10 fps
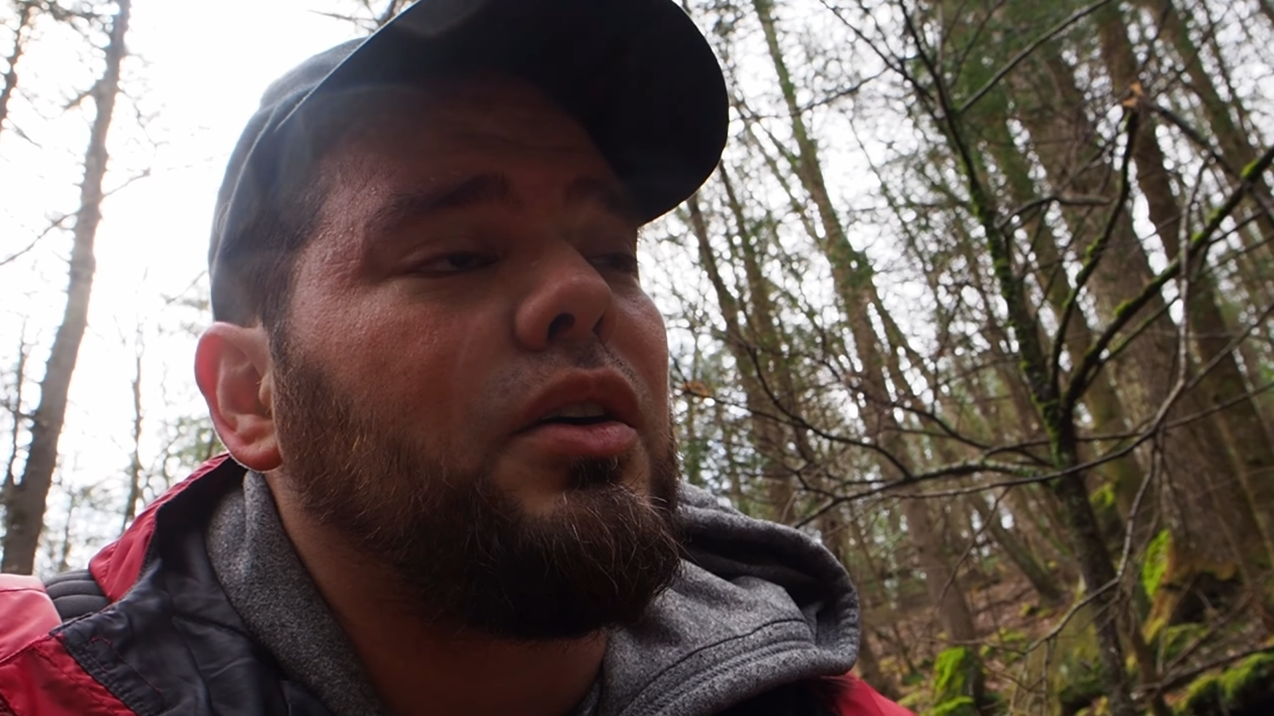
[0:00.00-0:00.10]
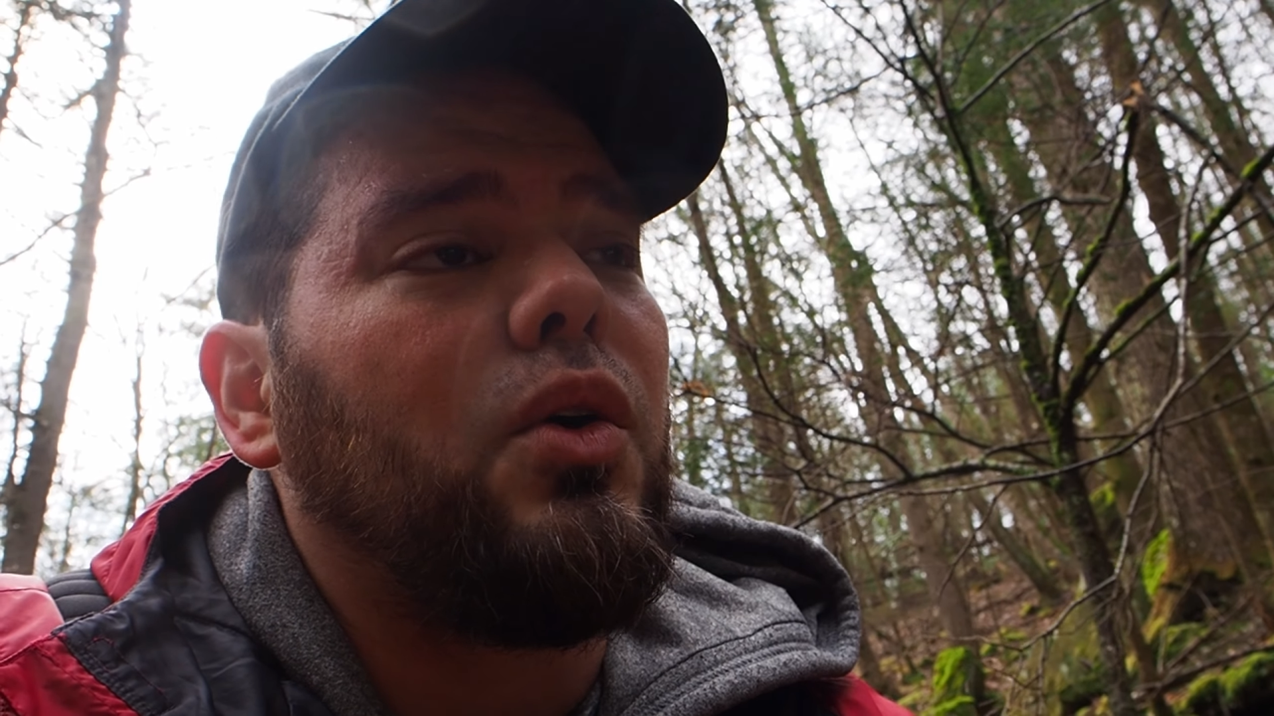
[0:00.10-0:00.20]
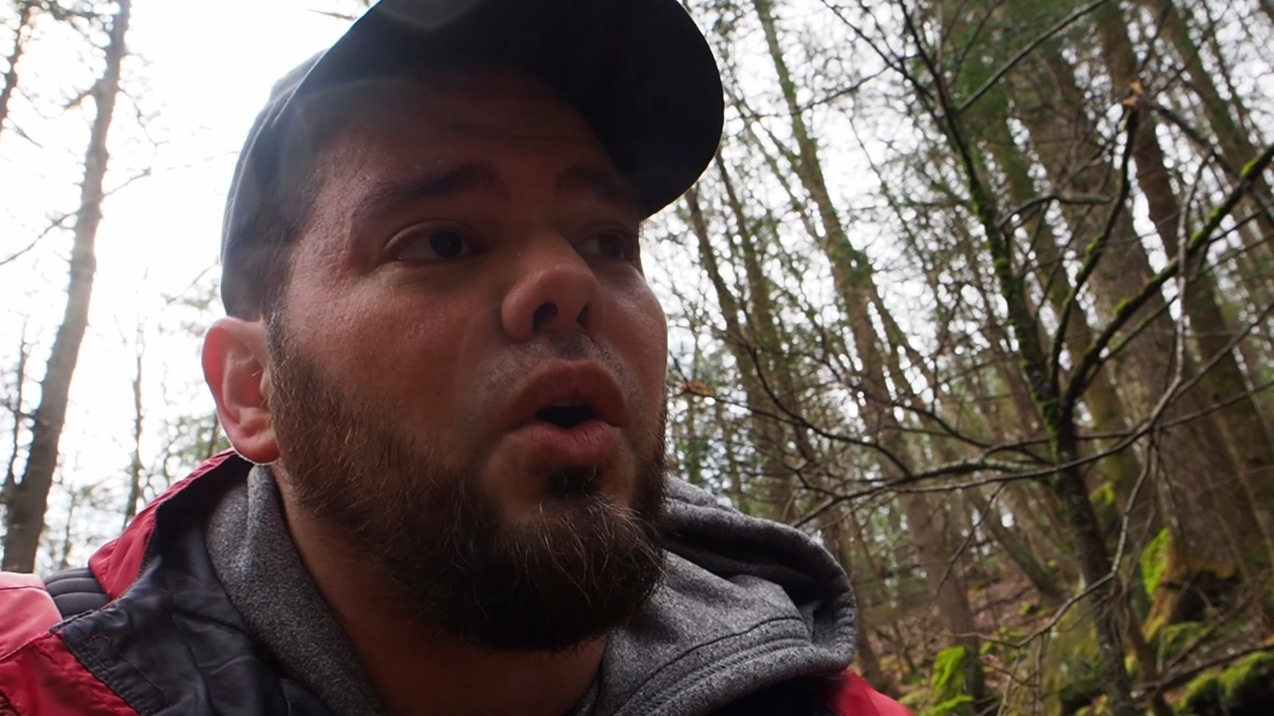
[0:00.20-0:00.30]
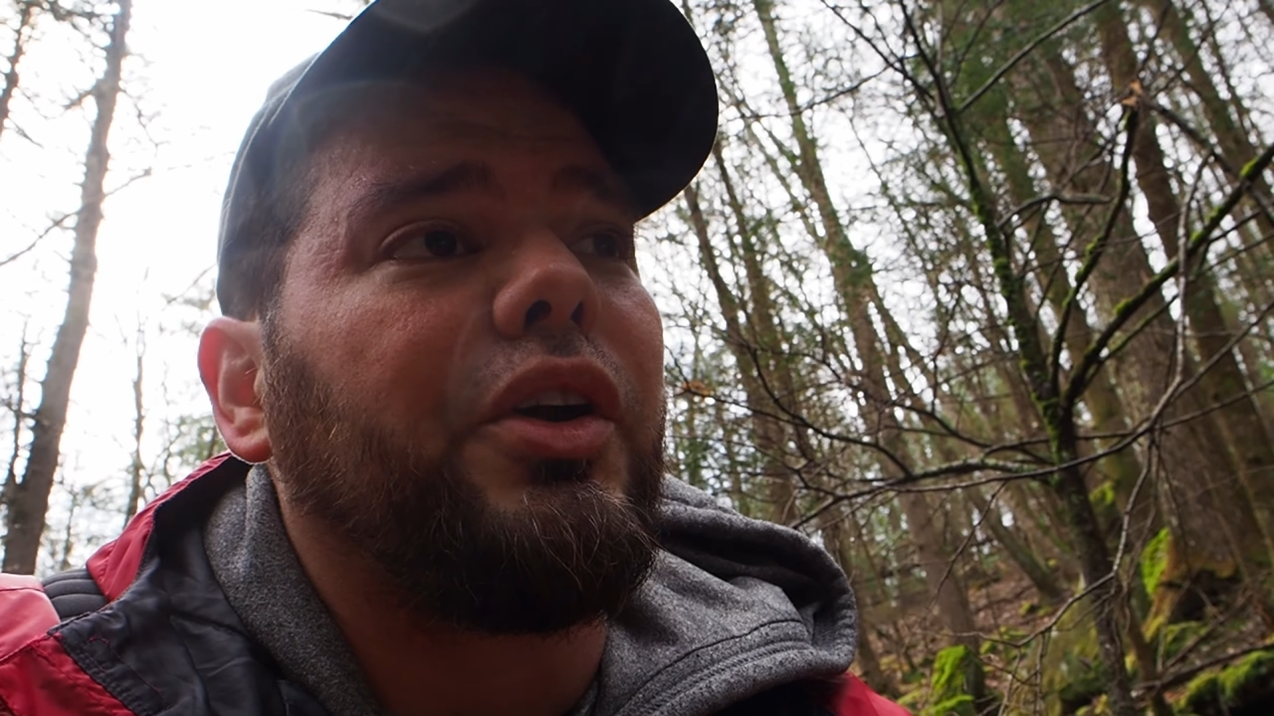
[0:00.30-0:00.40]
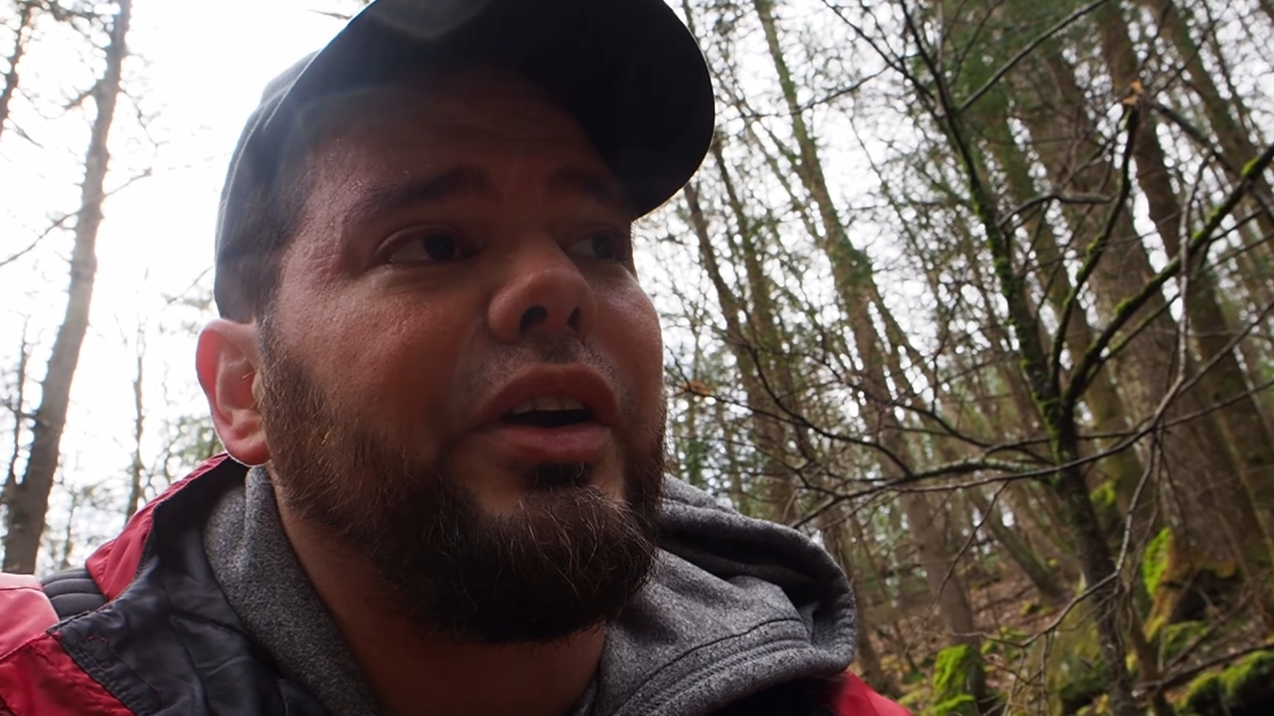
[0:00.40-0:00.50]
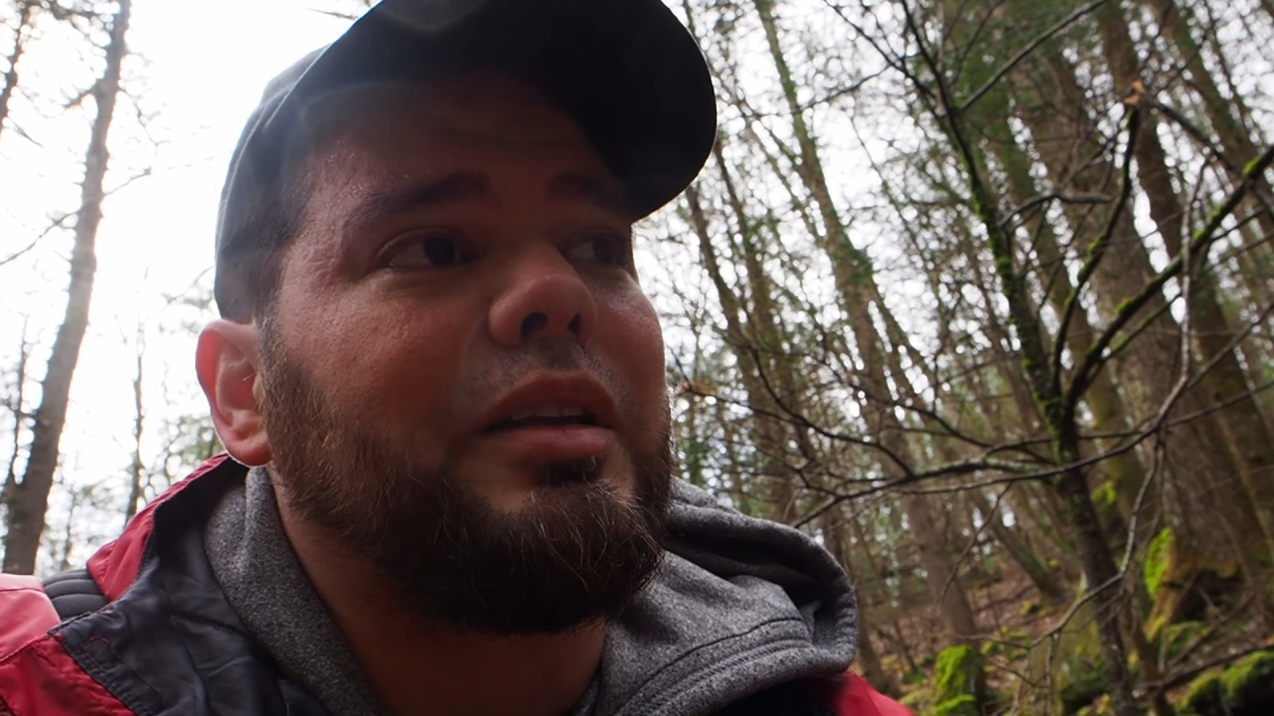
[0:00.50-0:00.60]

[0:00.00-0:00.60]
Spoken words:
quarter